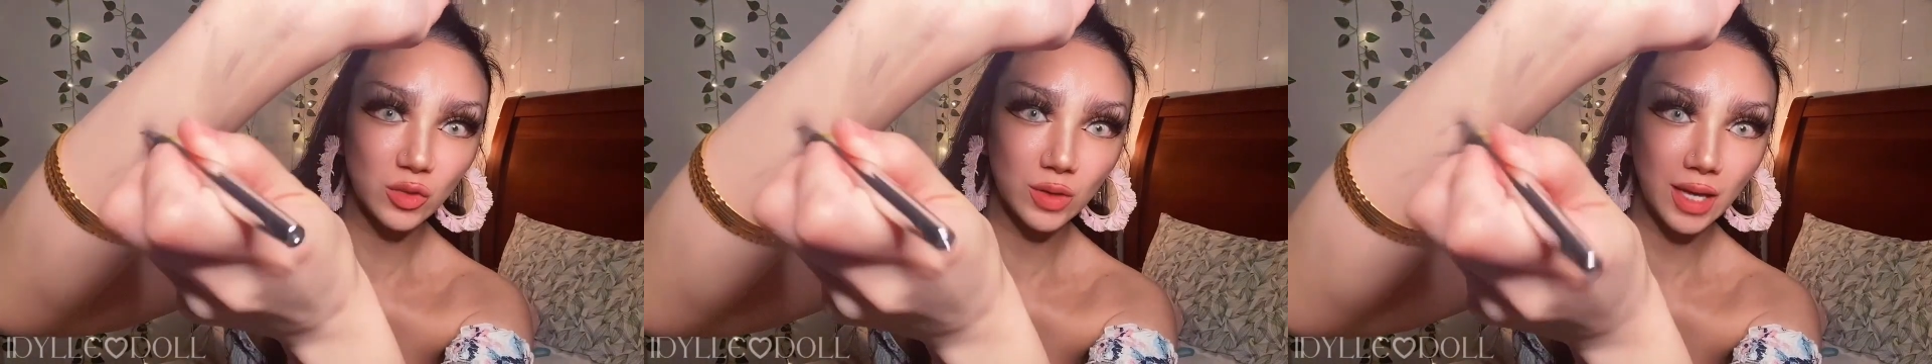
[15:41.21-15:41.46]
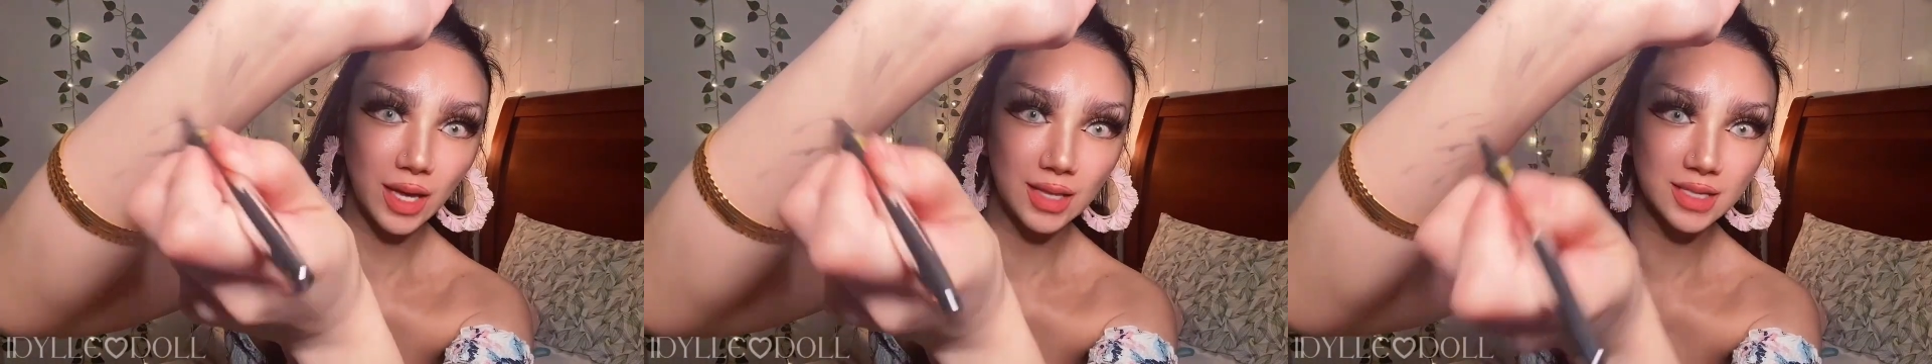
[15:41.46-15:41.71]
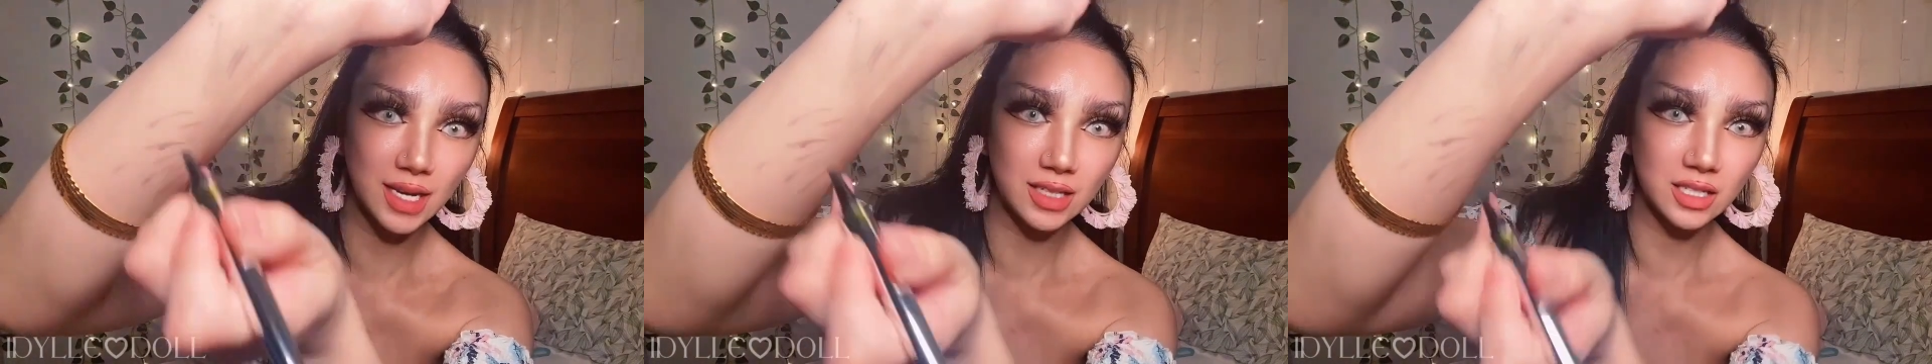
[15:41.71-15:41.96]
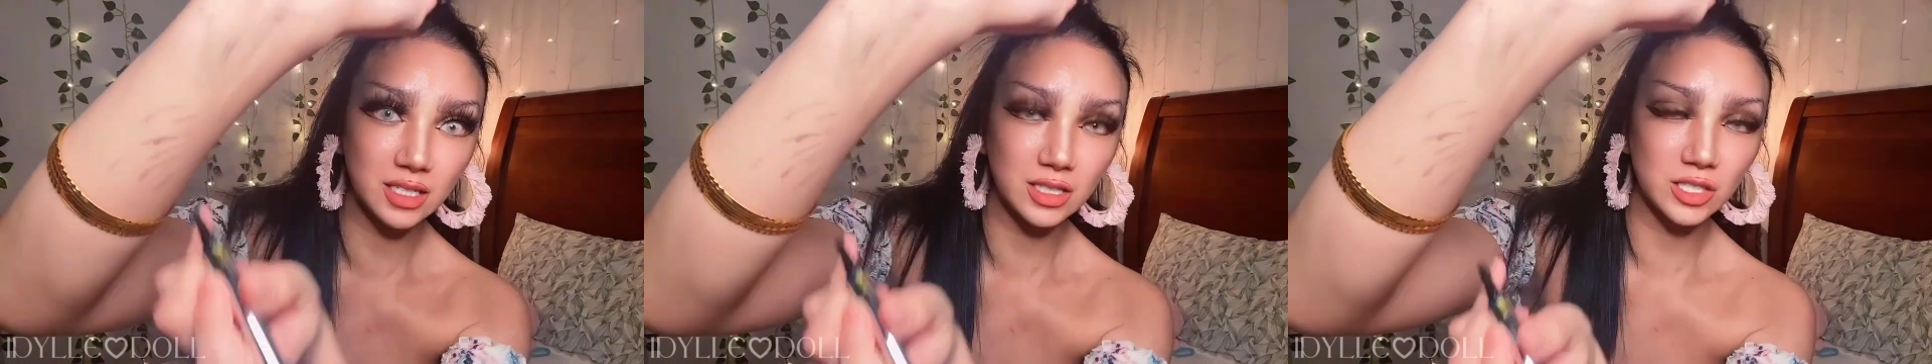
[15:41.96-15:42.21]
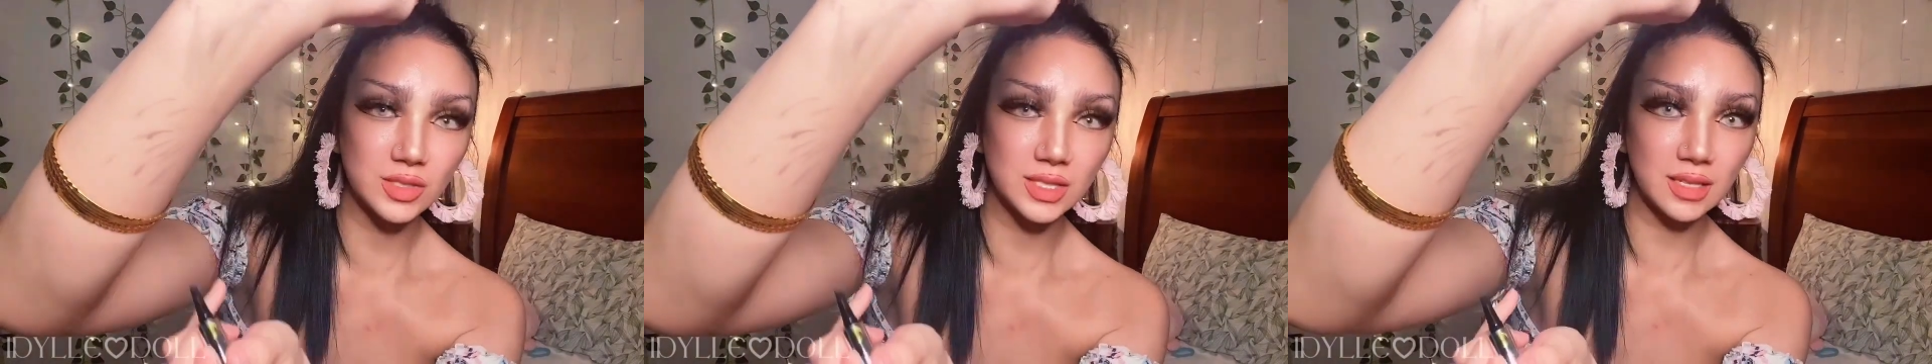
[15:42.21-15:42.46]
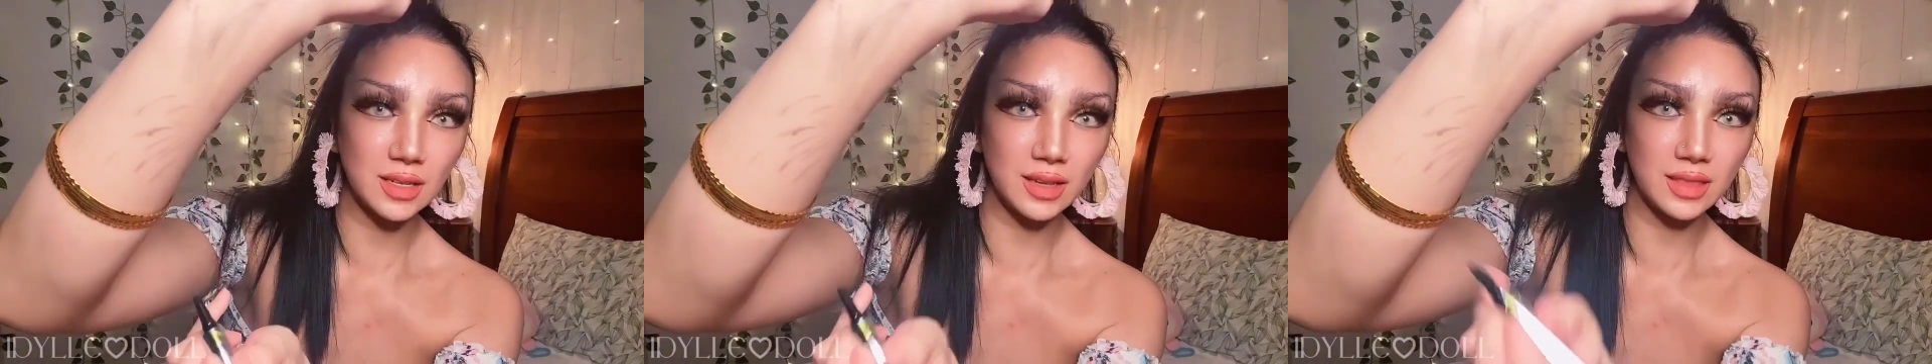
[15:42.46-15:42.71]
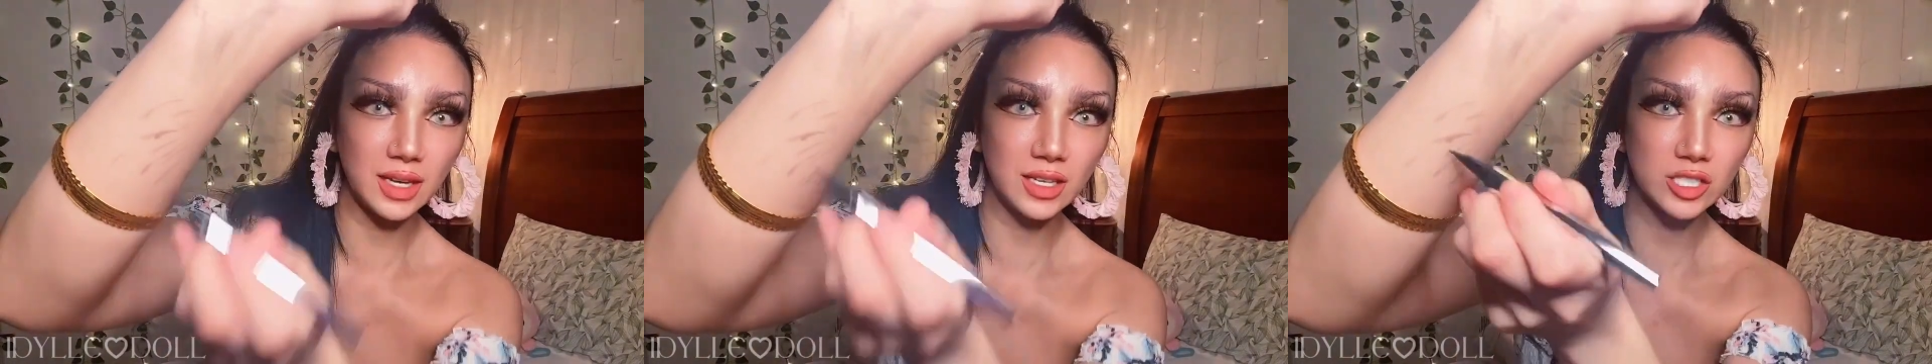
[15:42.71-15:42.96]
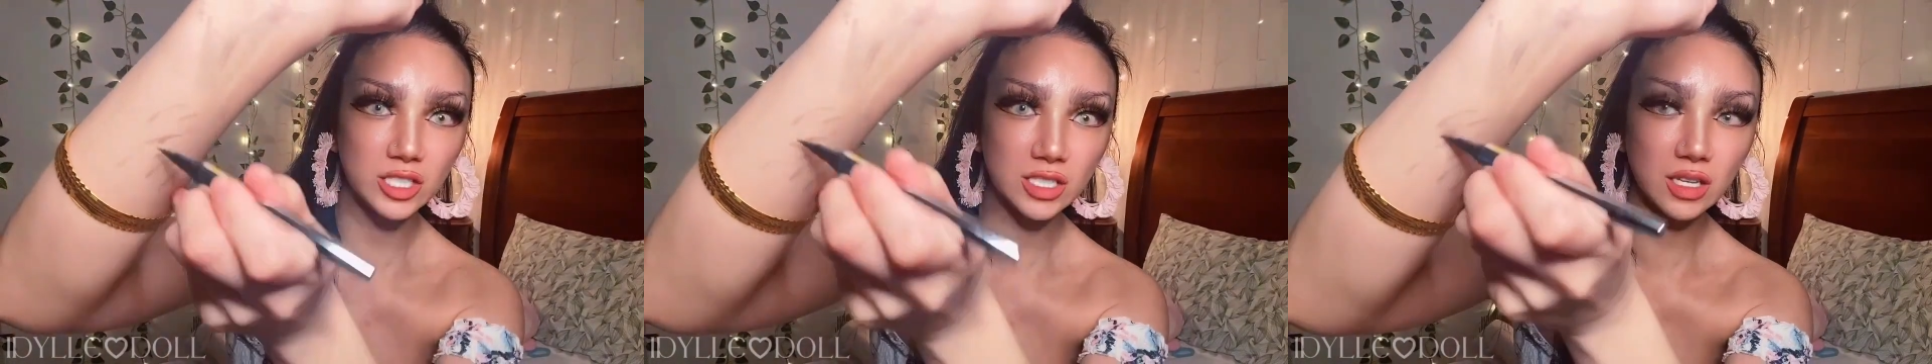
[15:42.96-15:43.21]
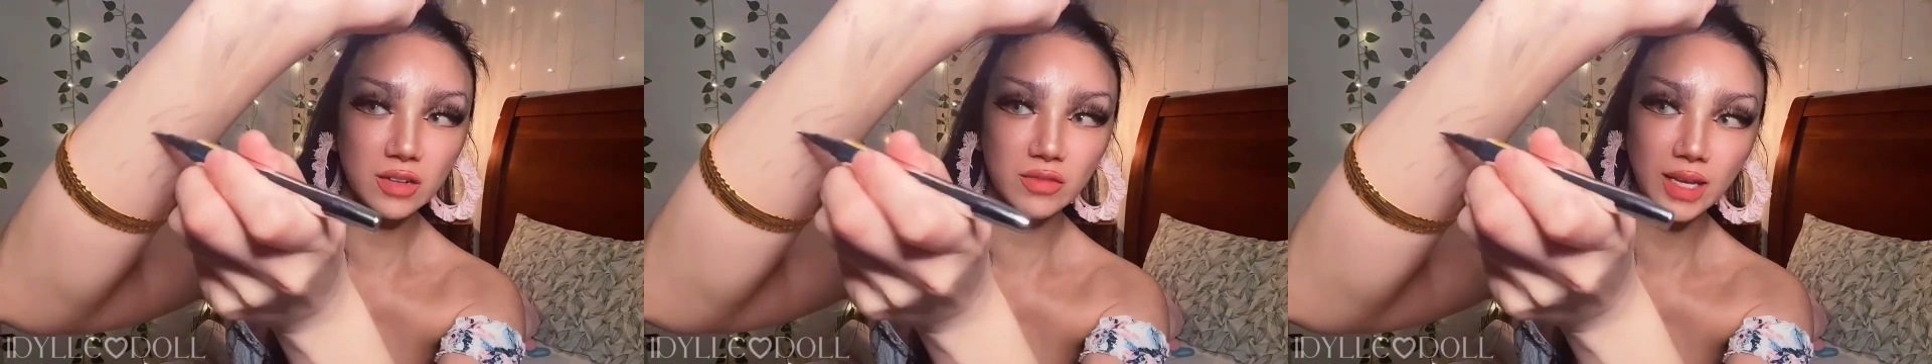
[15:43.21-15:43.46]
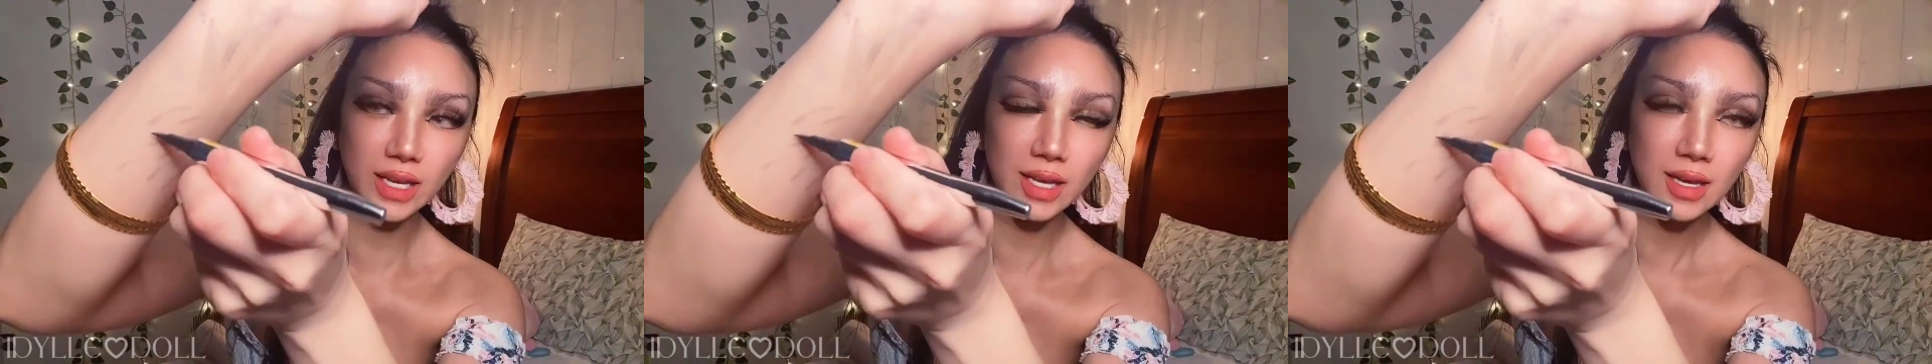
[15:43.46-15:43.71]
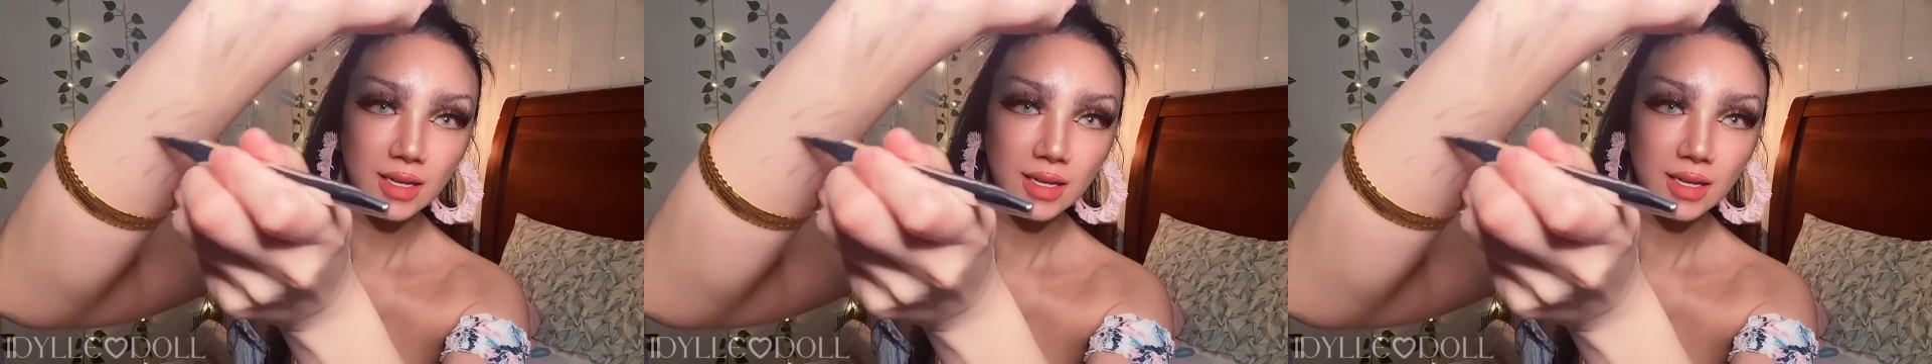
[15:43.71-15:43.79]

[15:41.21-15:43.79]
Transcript: you can technically use it like that. You just kind of like